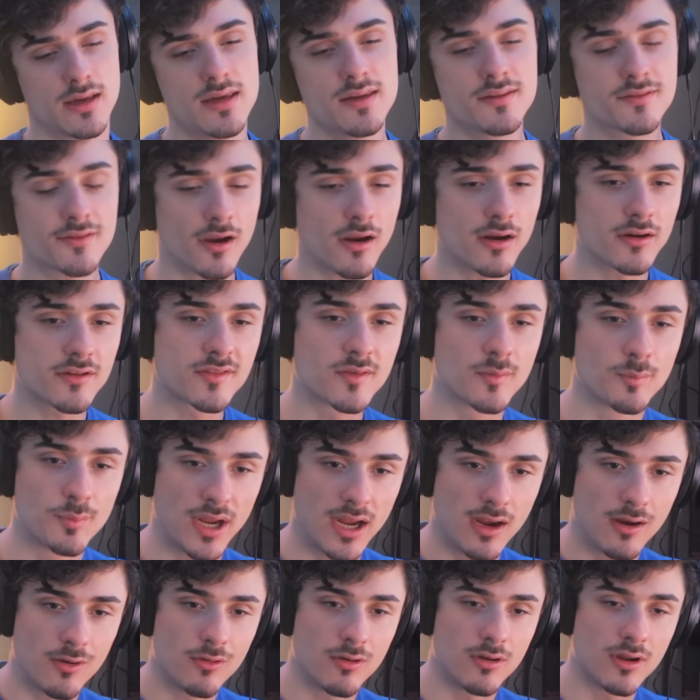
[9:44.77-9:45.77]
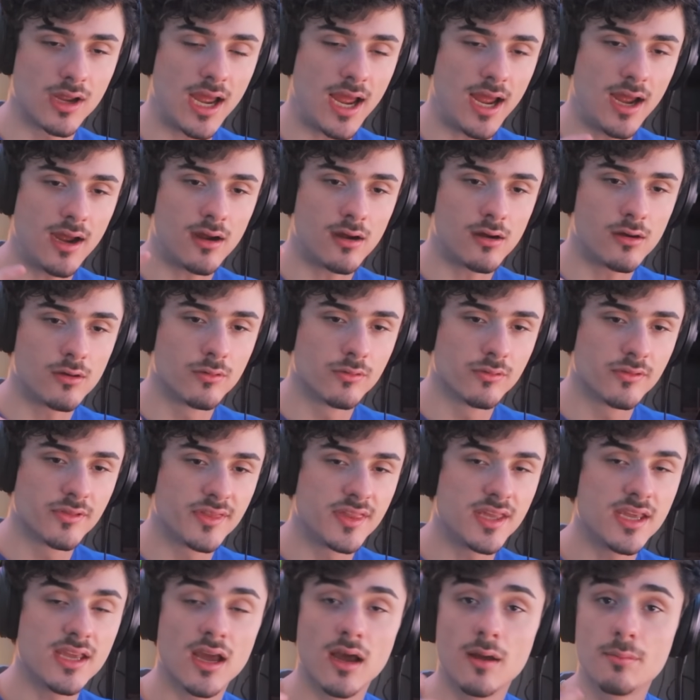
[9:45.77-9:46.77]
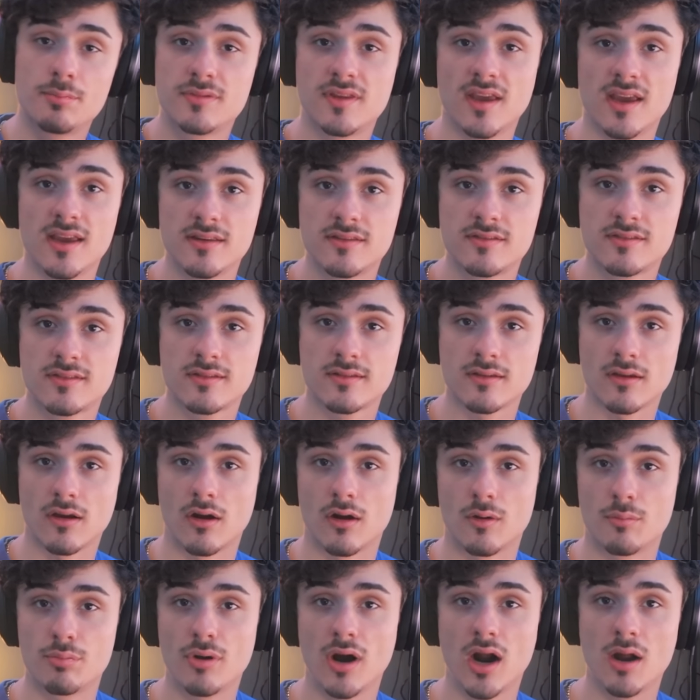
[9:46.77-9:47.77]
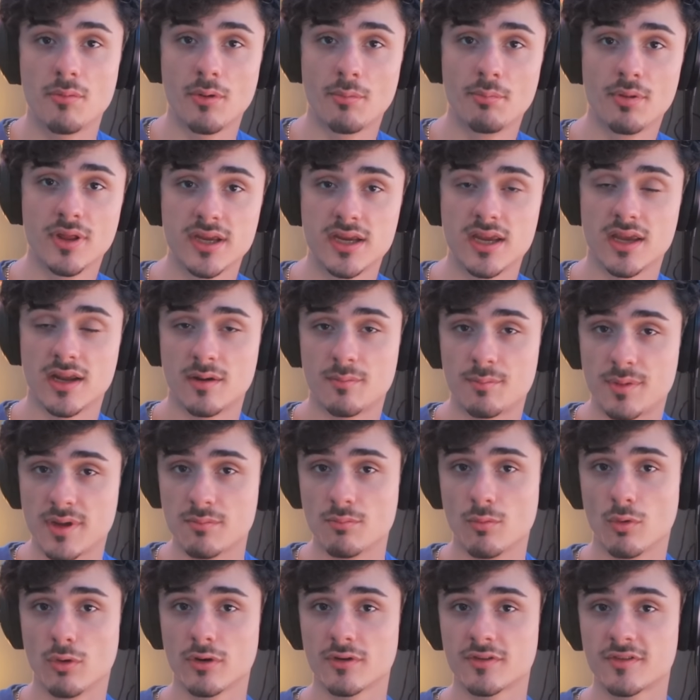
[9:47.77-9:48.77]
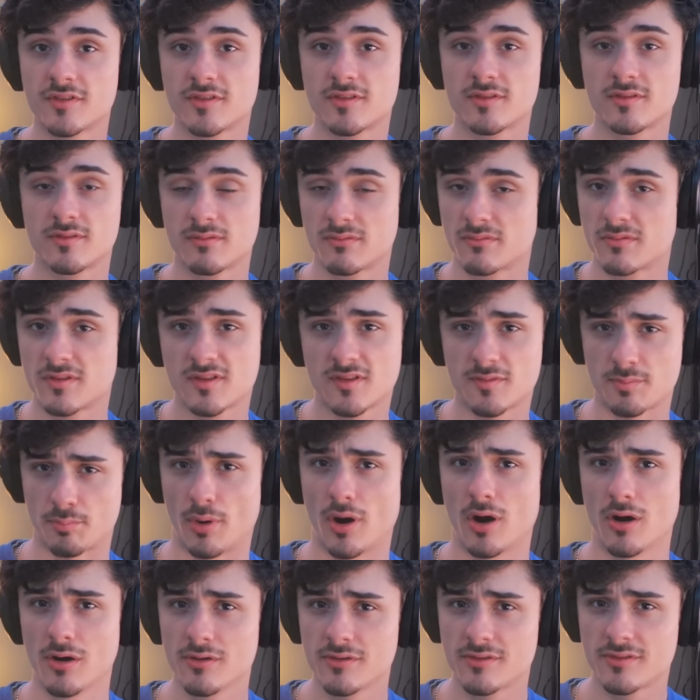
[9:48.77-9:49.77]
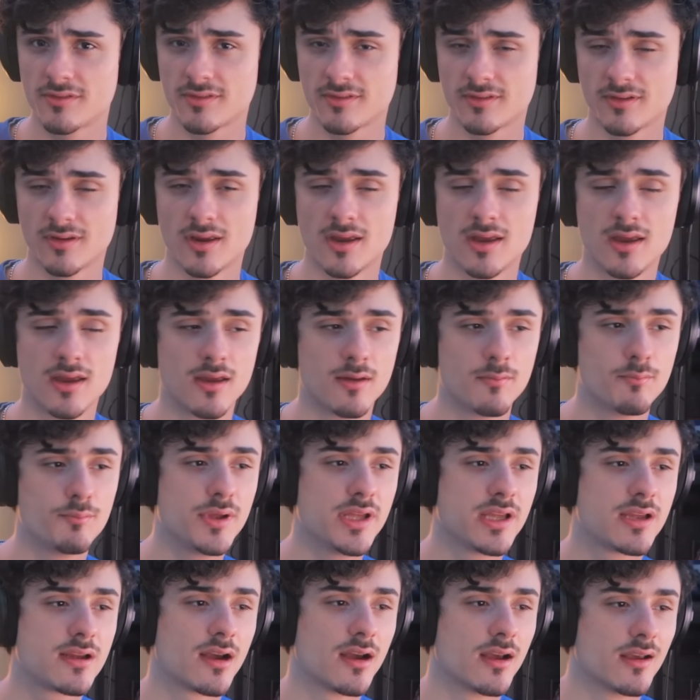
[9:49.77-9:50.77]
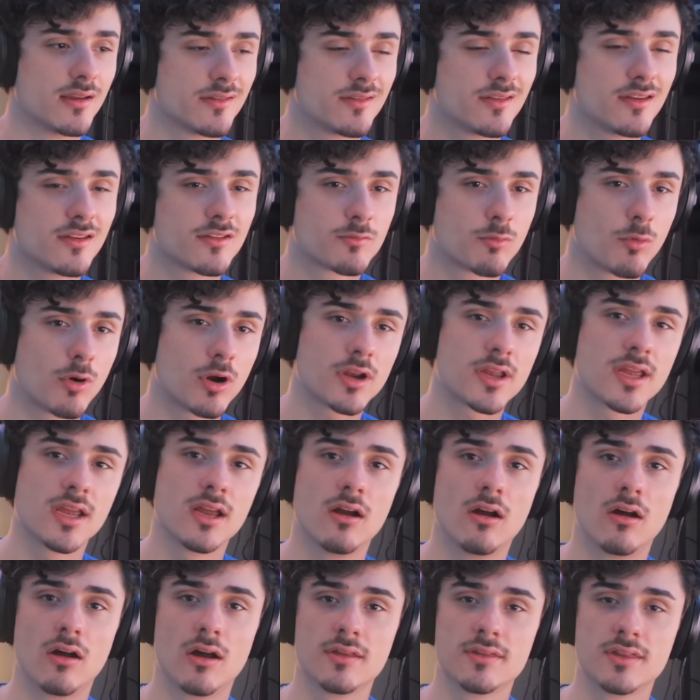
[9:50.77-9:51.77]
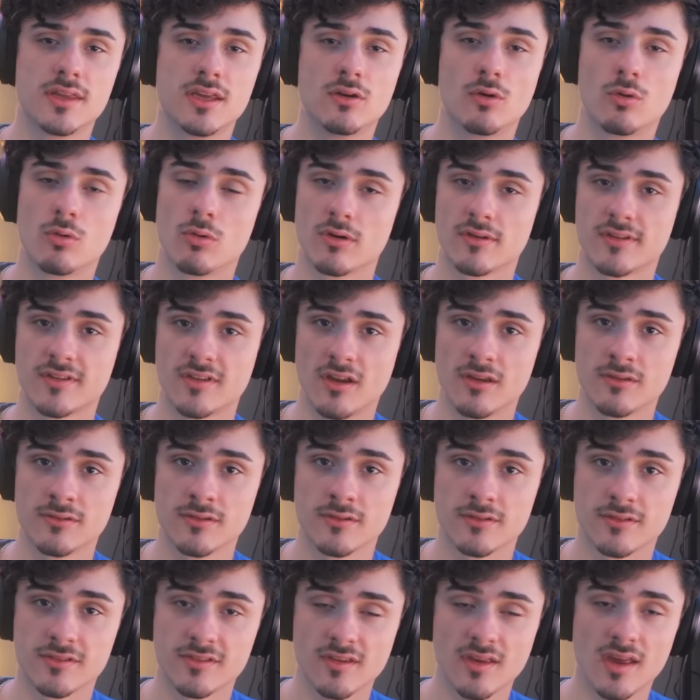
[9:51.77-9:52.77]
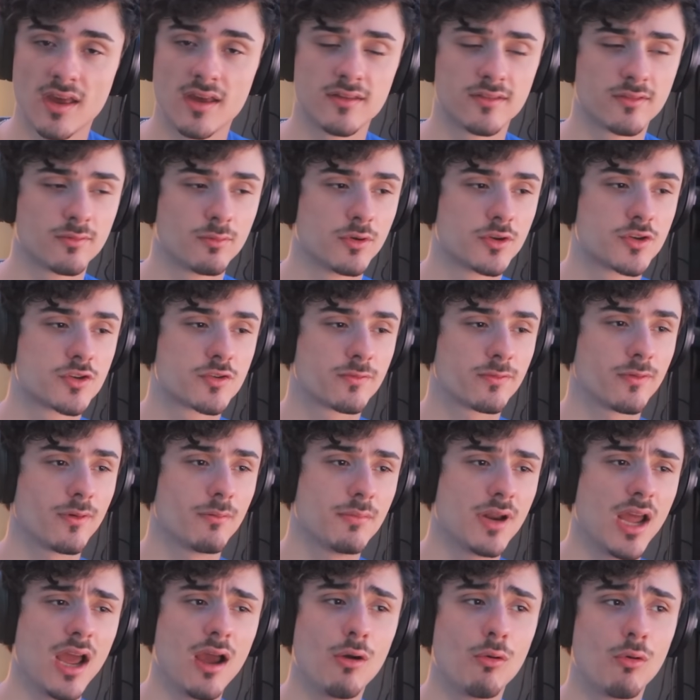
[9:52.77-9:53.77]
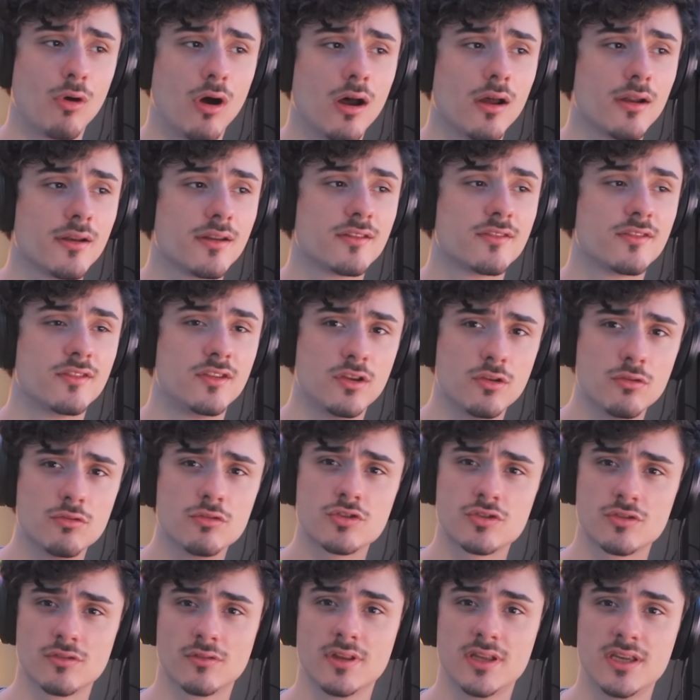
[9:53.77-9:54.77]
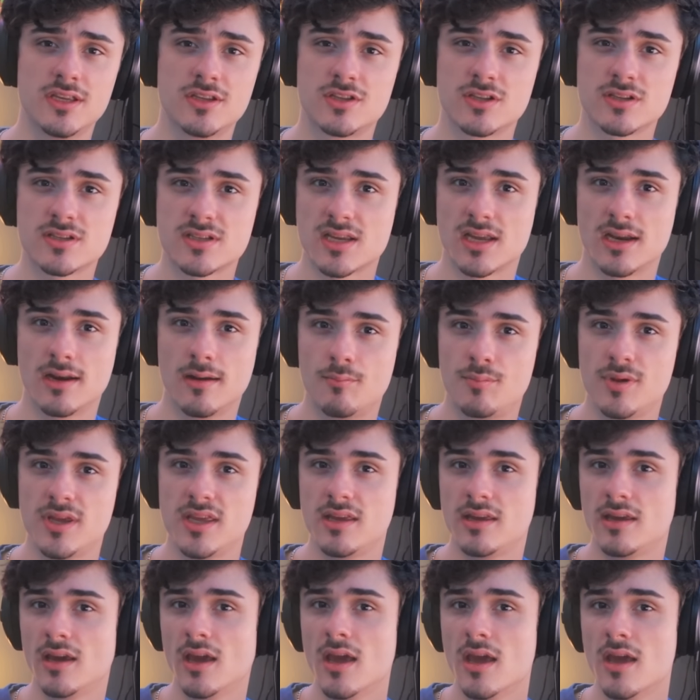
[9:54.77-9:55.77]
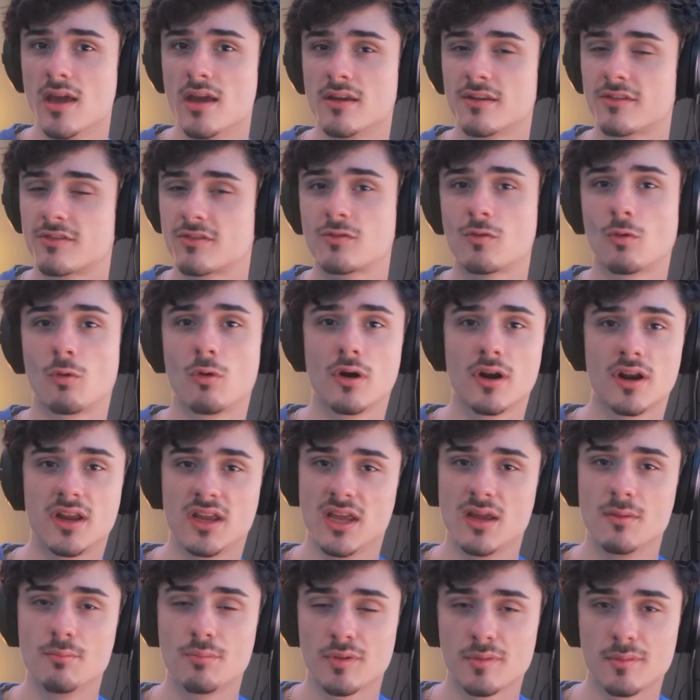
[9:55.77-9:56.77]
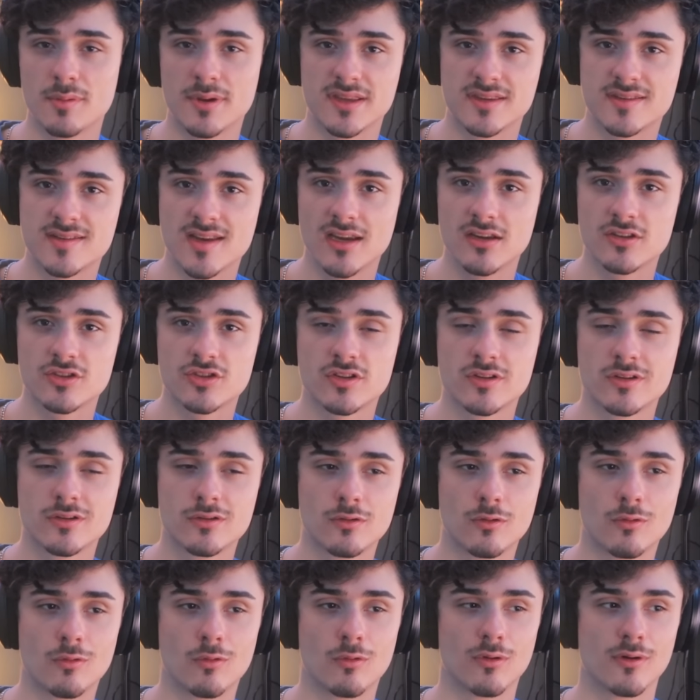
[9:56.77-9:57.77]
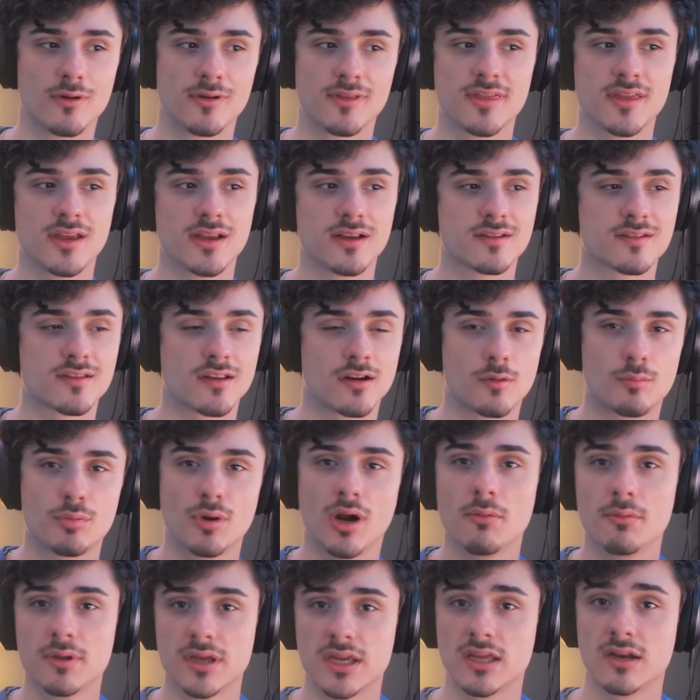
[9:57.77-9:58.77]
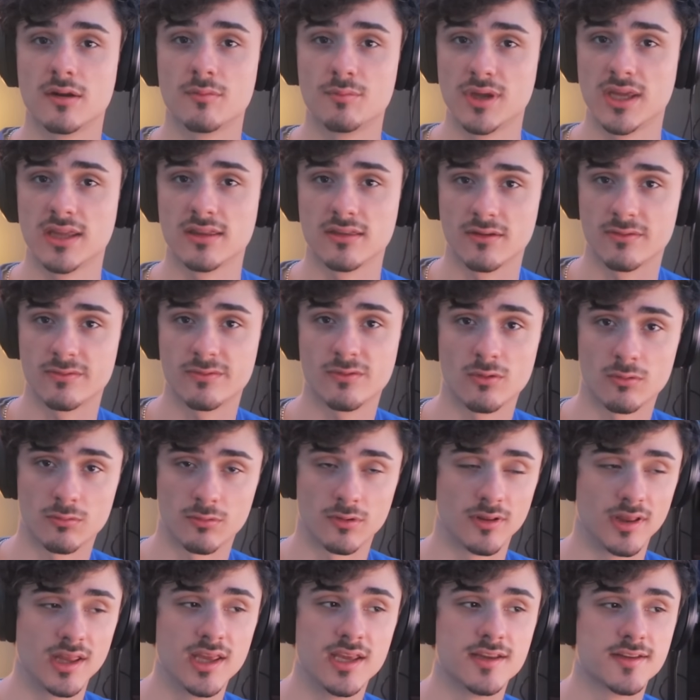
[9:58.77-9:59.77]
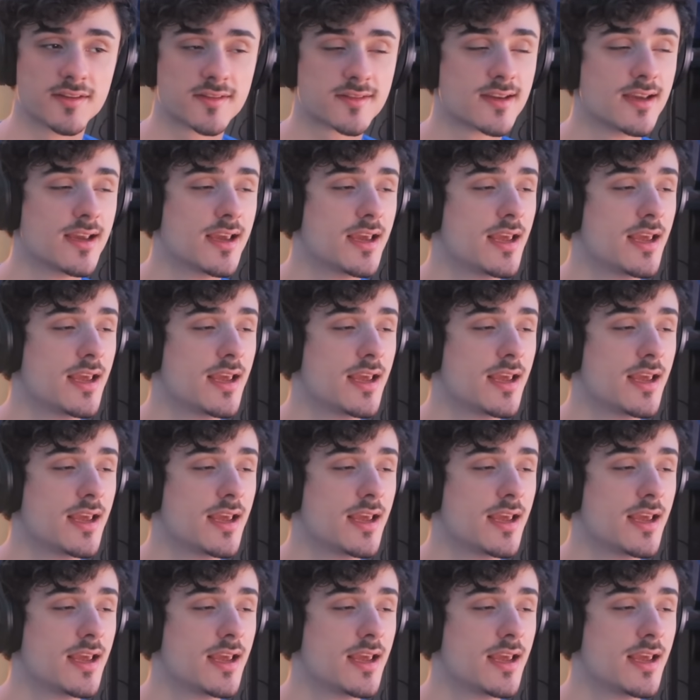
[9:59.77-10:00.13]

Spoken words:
He talks about how the updates are probably going to be more sparse, because he's working on the horizontal slice, which from now on is usually just going to be story implementation or things that are probably going to be in the full release.